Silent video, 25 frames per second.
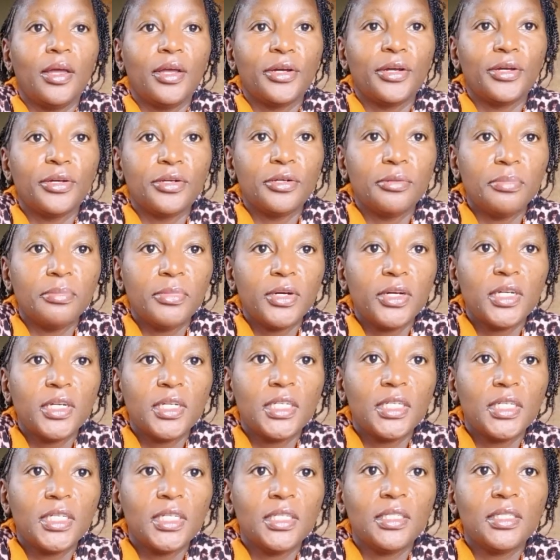Good
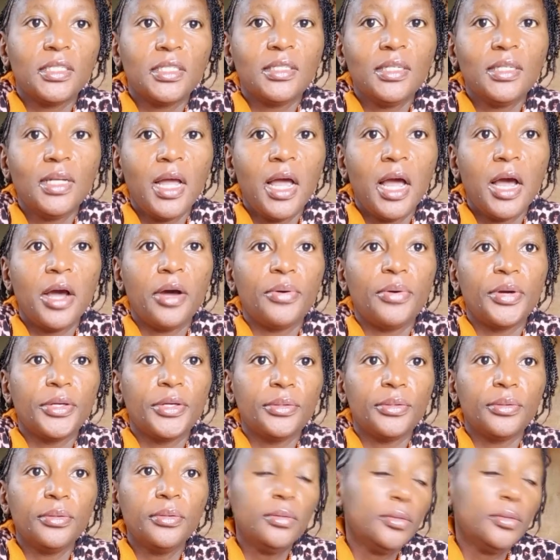morning, how are
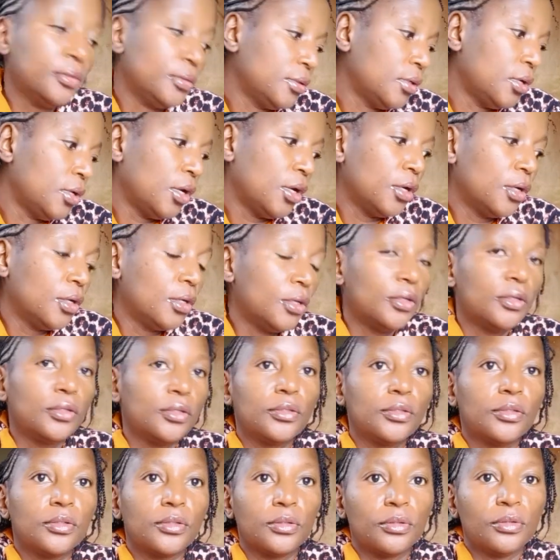you?
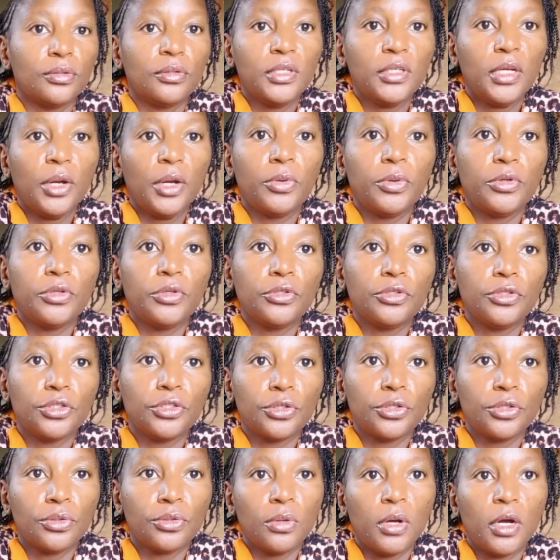So today I want to show
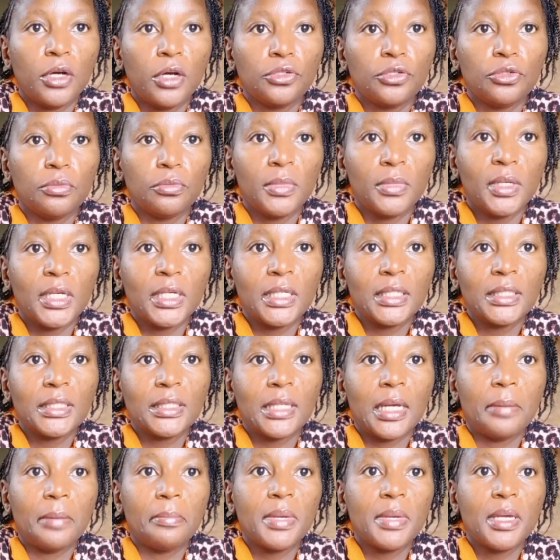you how to make
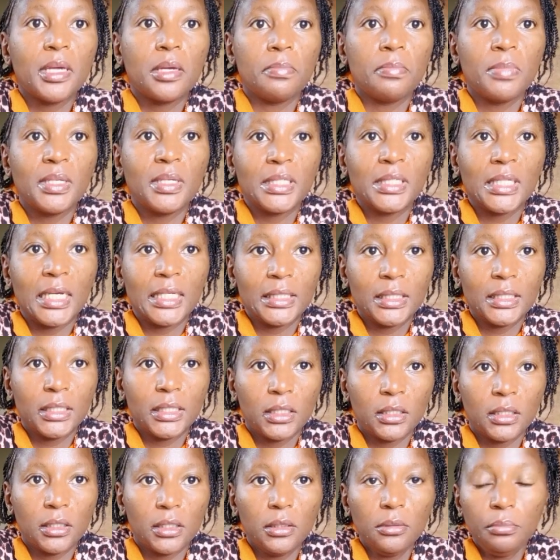some hibiscus
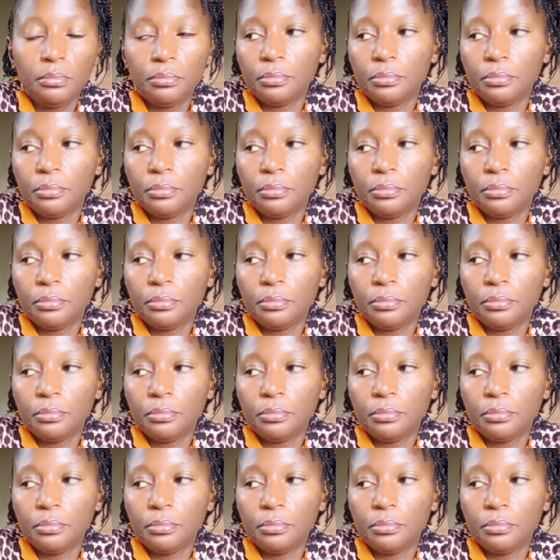tea,